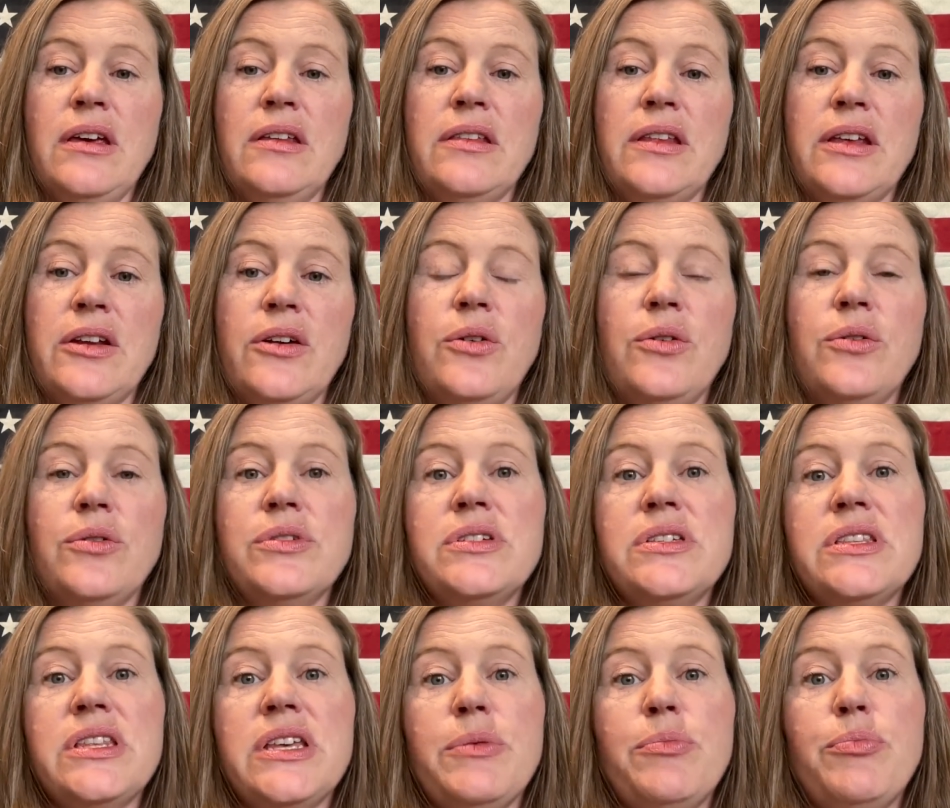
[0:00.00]
that holds
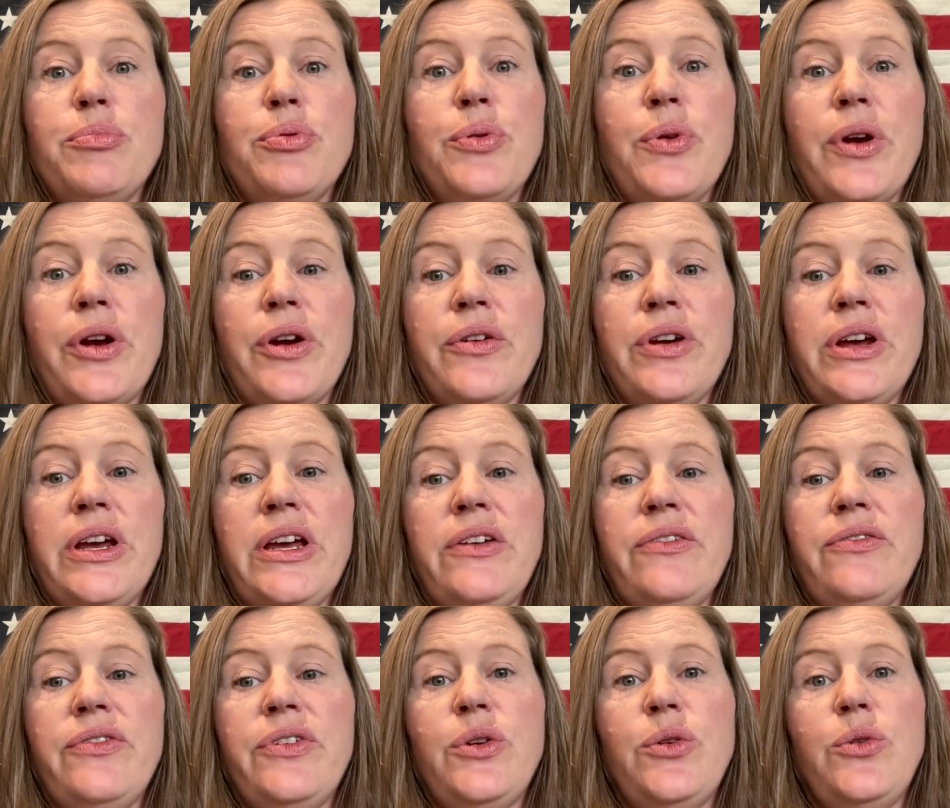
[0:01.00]
the Prairie
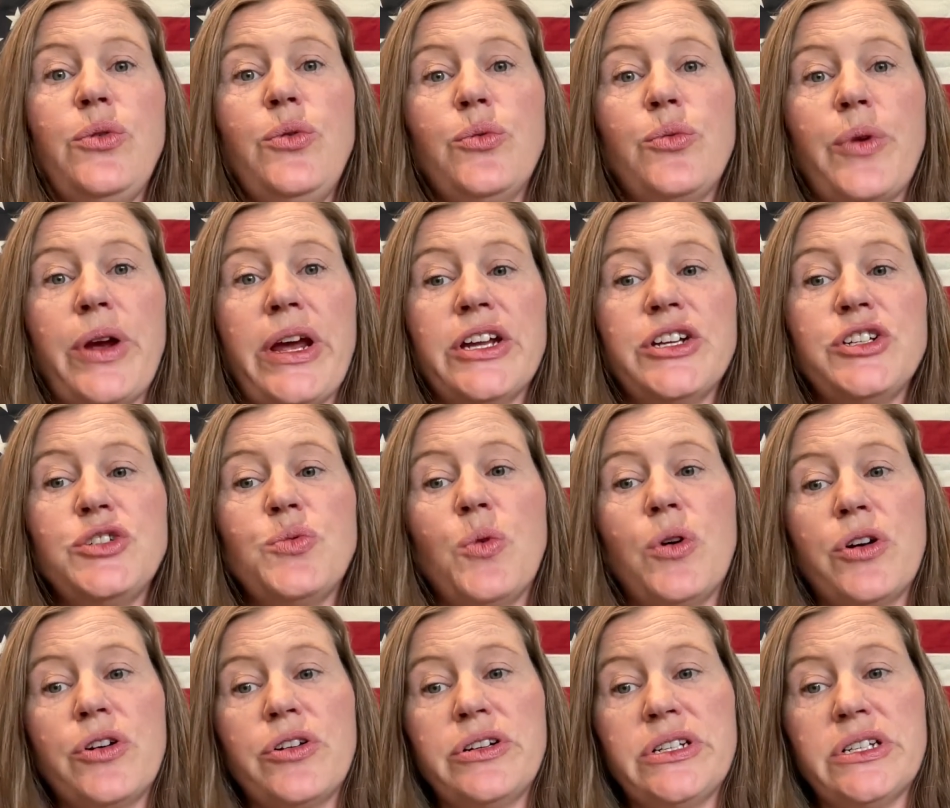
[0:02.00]
View Ranch
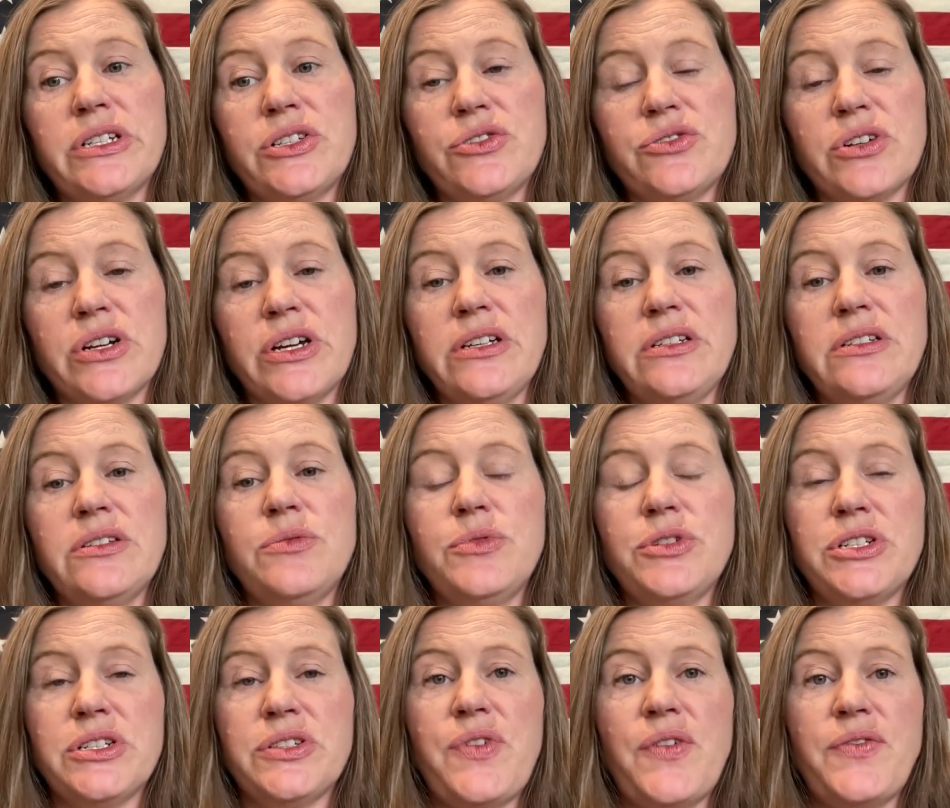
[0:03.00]
Water District,
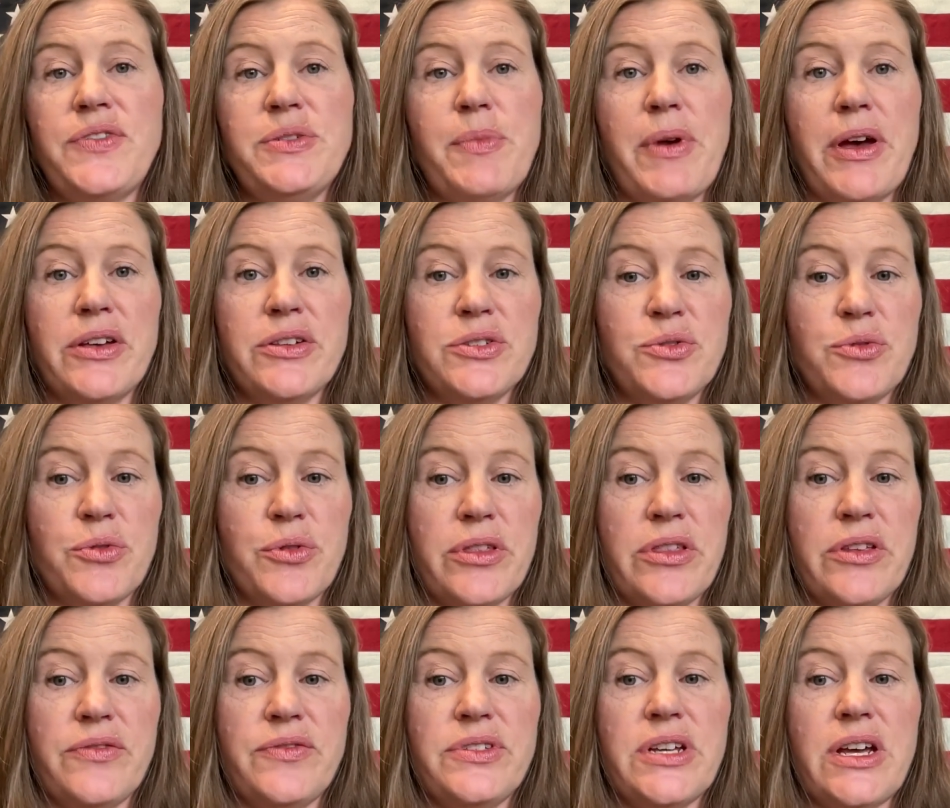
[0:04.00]
which is 50 miles north
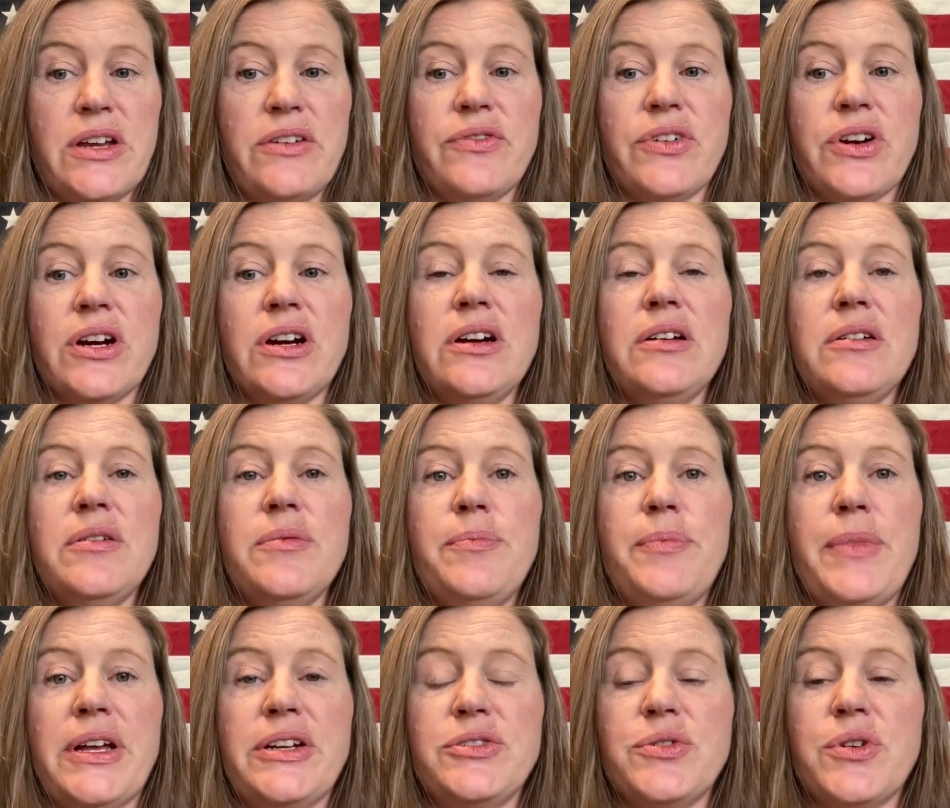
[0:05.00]
of Denver
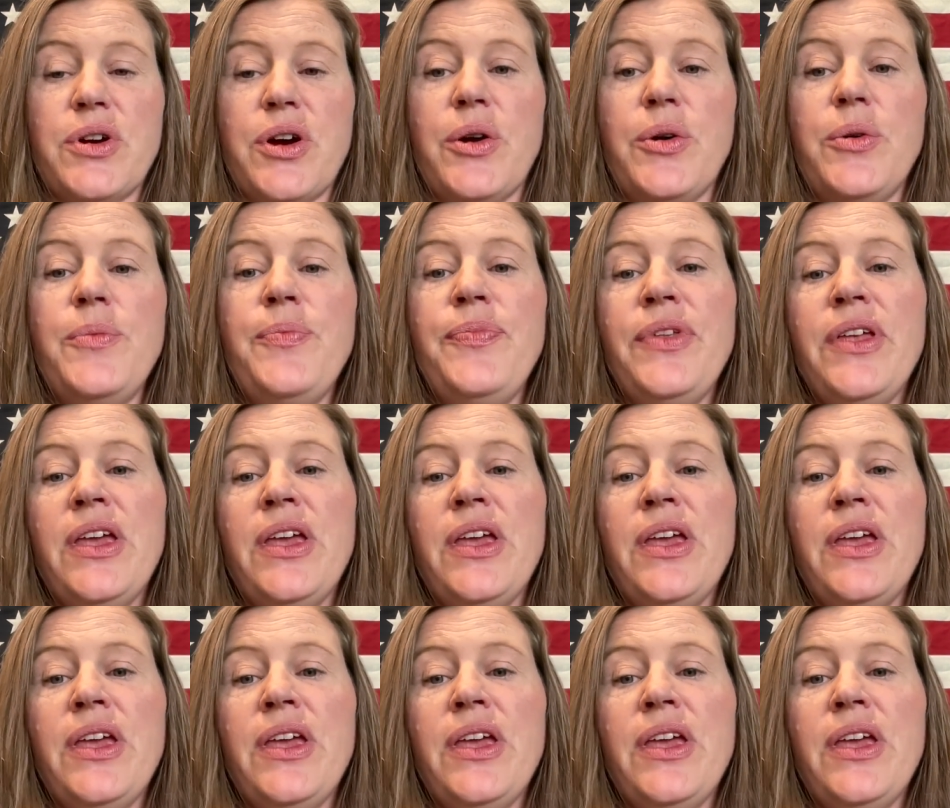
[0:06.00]
Metro,